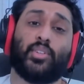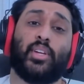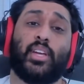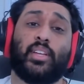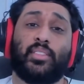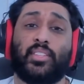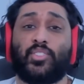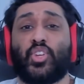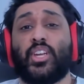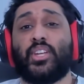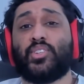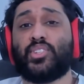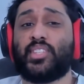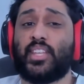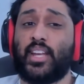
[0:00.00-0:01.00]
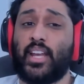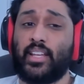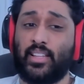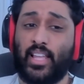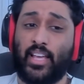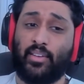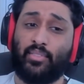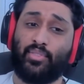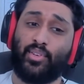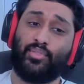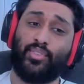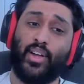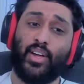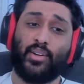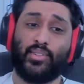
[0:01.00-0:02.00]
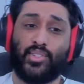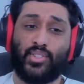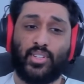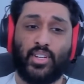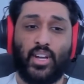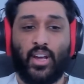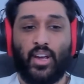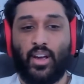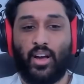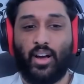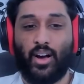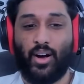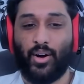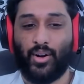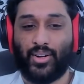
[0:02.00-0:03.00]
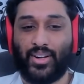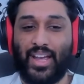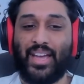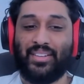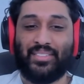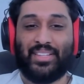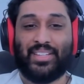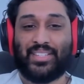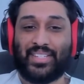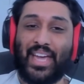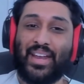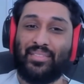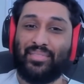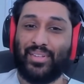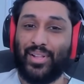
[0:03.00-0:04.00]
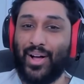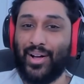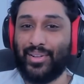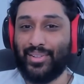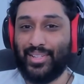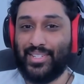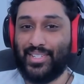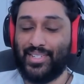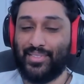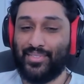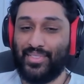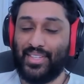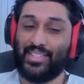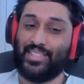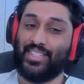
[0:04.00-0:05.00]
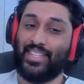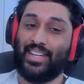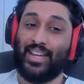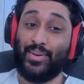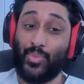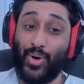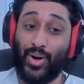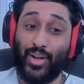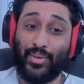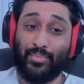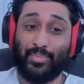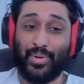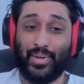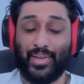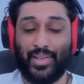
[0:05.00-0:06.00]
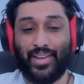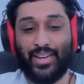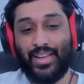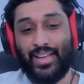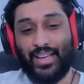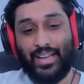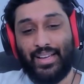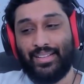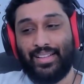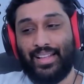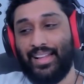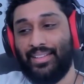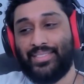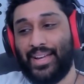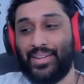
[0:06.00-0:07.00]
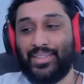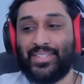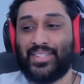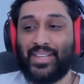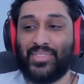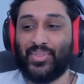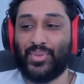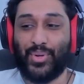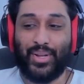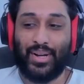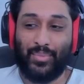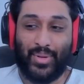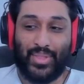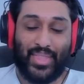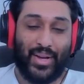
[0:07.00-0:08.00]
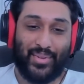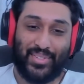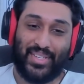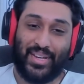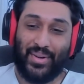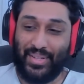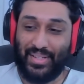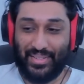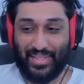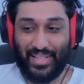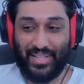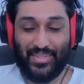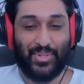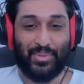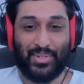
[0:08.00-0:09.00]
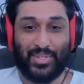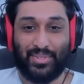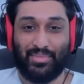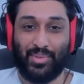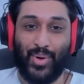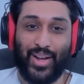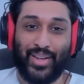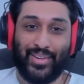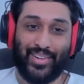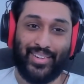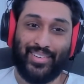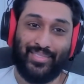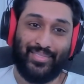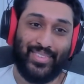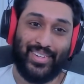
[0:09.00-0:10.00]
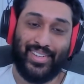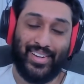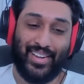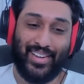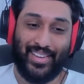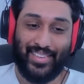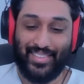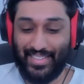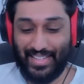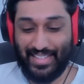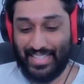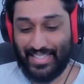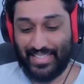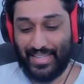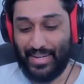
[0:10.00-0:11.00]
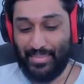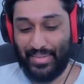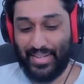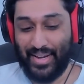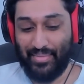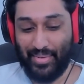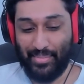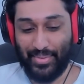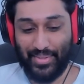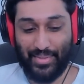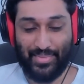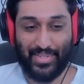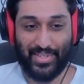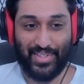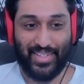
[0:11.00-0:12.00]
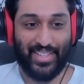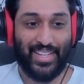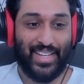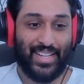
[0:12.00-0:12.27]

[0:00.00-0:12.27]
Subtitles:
yeah, the changes that I'd like for Faust are it's kind of a long list of things that I'd want, but I'll just get through it without sounding like too much of a whiner, but it's going to be inevitable. I'm sorry.